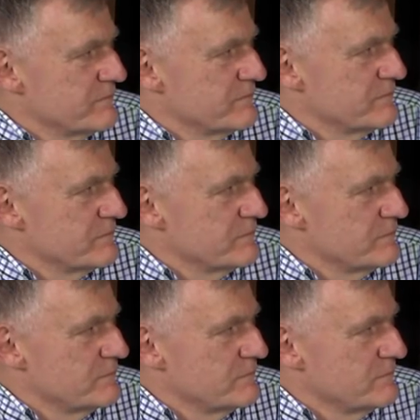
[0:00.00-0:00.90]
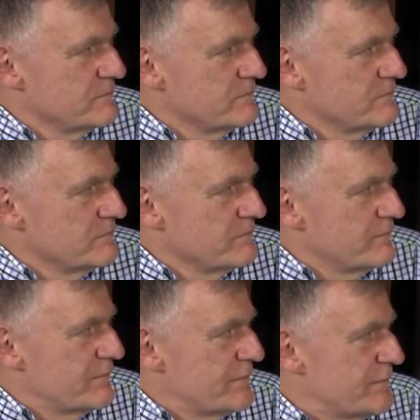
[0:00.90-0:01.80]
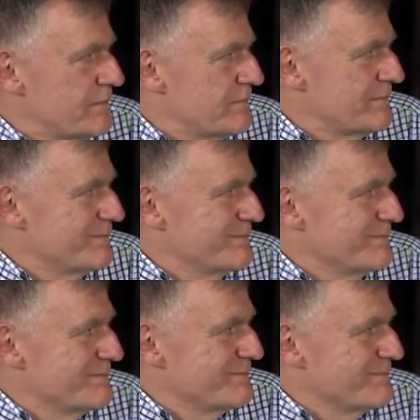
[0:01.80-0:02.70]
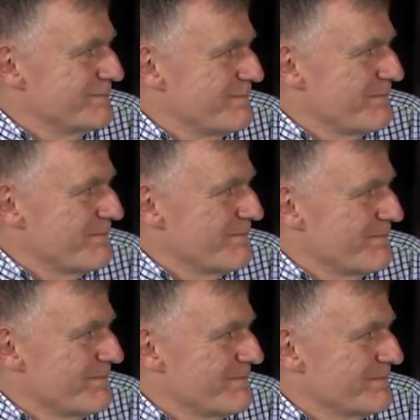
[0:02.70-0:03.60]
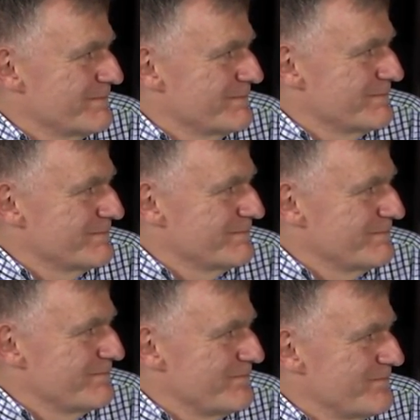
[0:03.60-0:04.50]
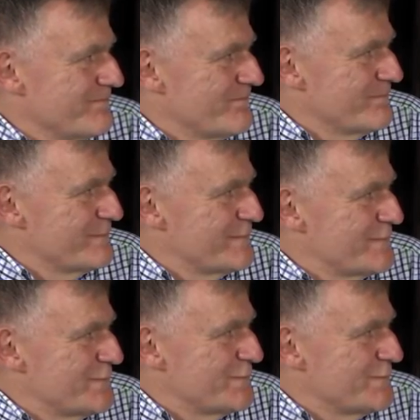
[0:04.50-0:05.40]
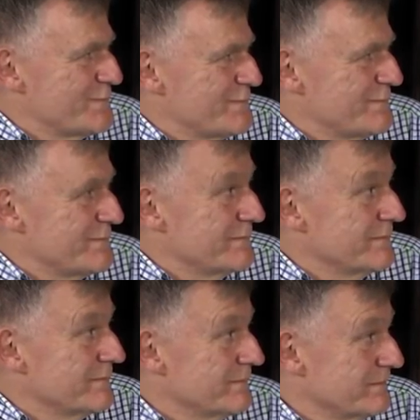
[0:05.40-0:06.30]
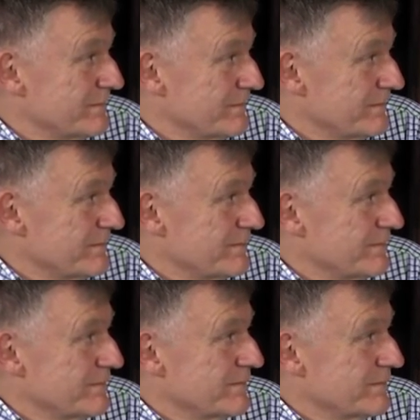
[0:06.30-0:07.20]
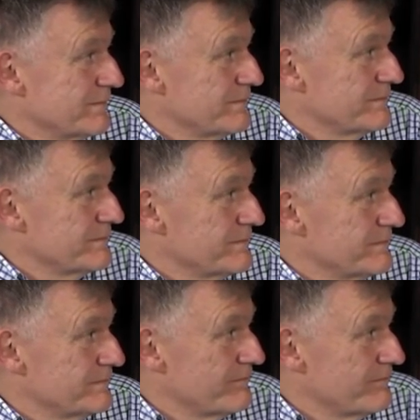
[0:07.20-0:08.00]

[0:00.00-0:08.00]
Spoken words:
[no speech]